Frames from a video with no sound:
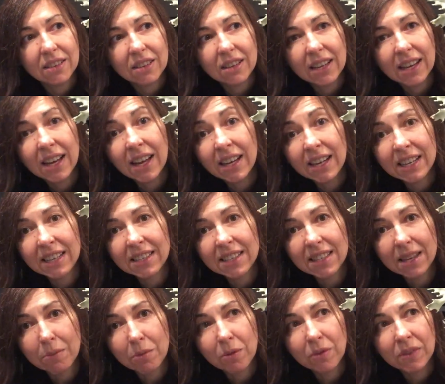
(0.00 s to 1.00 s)
cutting
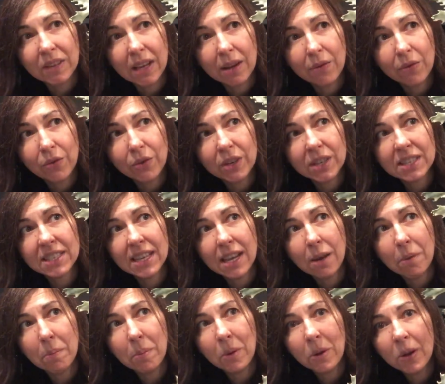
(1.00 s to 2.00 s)
some of them. For
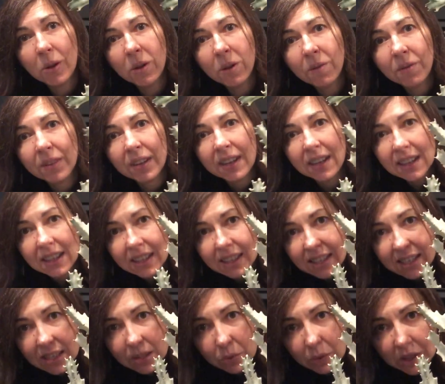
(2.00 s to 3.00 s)
example,
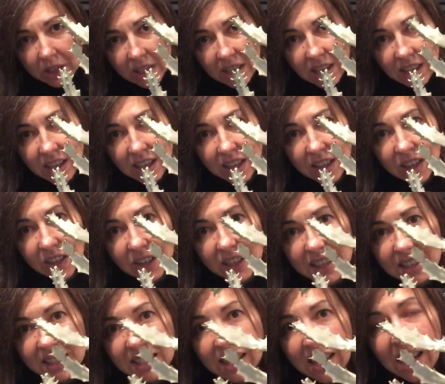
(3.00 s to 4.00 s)
this one here
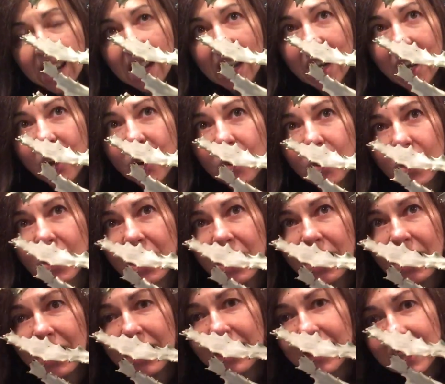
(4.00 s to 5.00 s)
is now
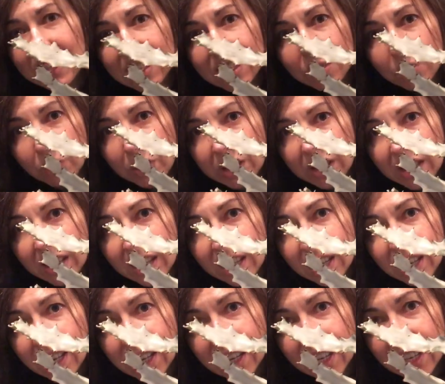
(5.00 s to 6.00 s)
hitting this one
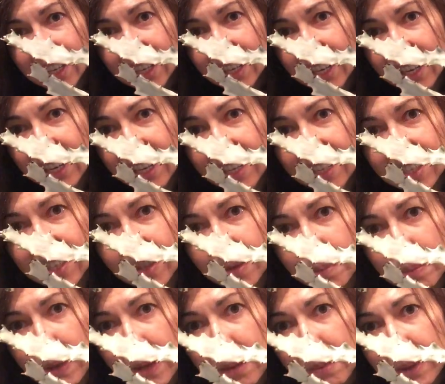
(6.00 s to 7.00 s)
here, so
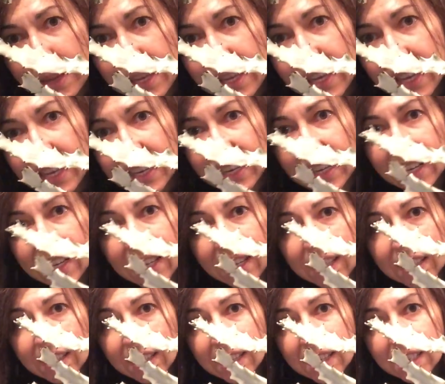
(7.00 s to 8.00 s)
maybe cutting
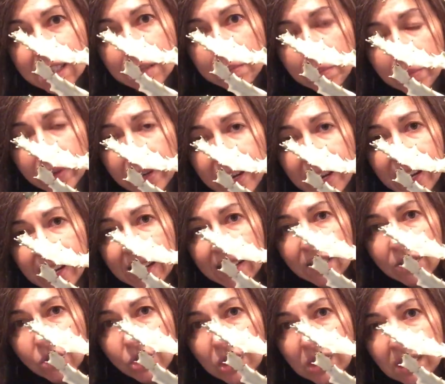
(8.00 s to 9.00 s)
this
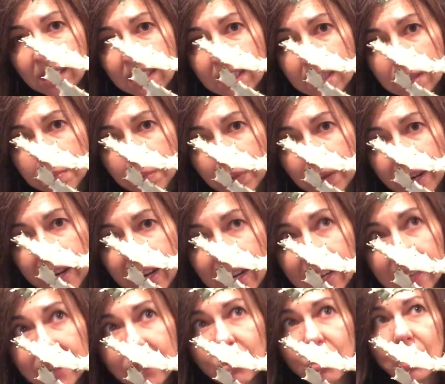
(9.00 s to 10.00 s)
branch and this
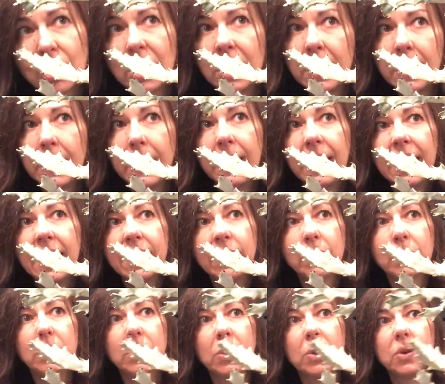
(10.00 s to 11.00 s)
branch. I
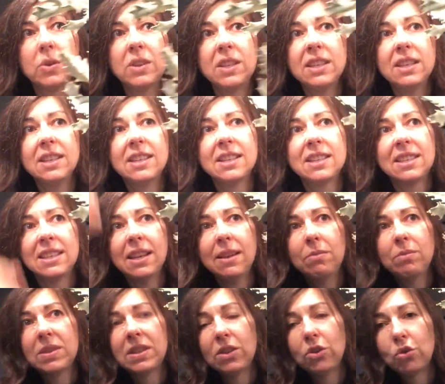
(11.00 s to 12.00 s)
don't know, the
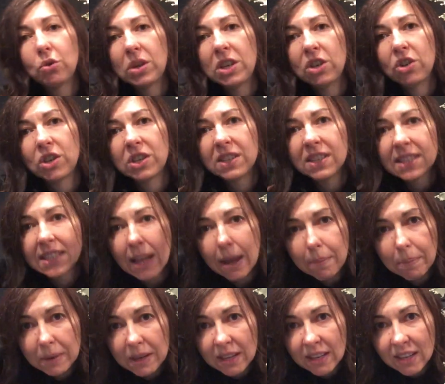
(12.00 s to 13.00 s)
same situation is
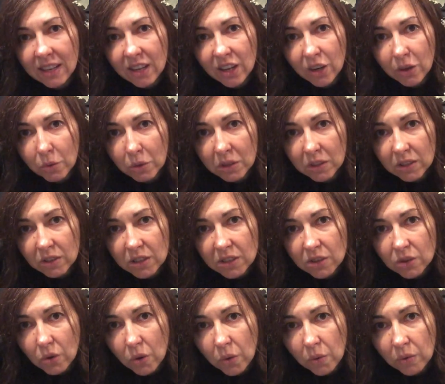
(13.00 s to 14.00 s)
happening here where there
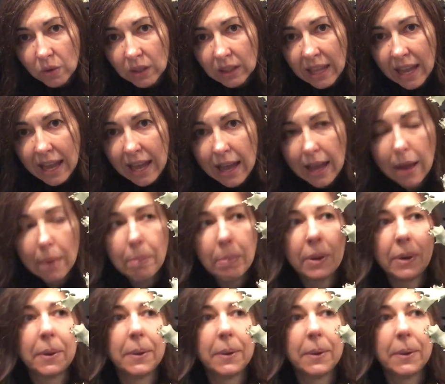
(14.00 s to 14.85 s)
is overlap.